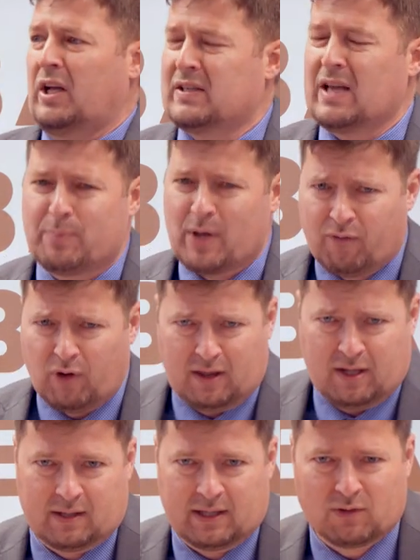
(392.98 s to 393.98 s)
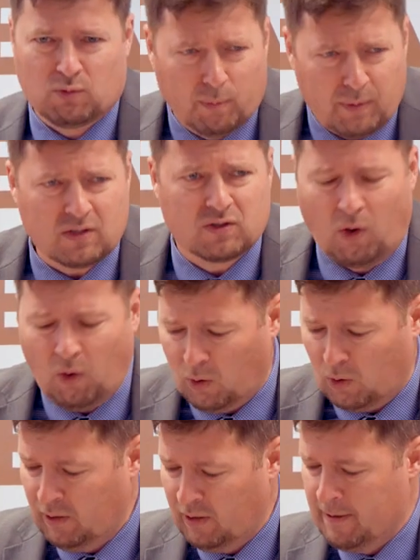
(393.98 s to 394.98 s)
accept everything. That's what we're being
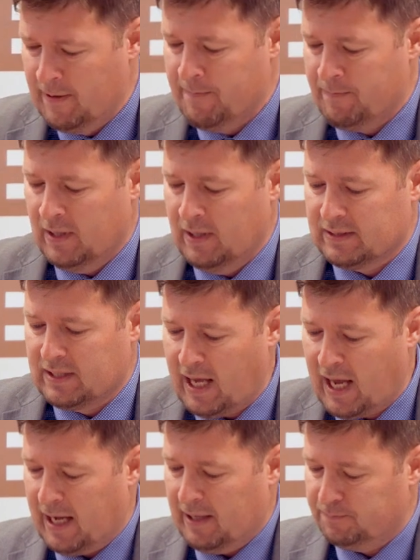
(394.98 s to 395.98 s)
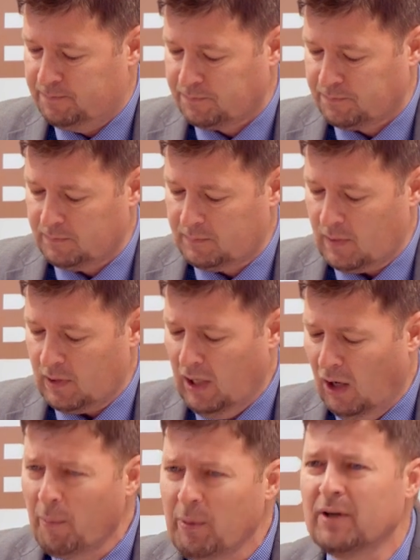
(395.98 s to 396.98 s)
told today.
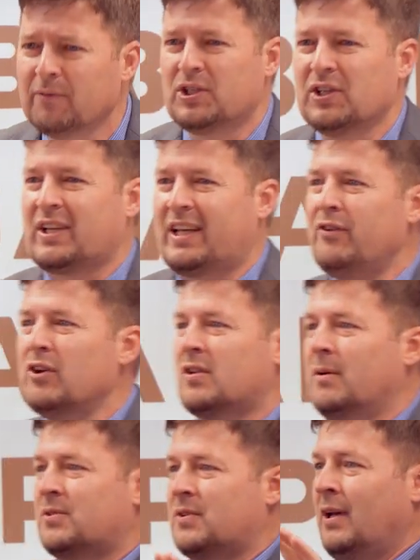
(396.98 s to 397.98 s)
Now, I'm going to just give you some,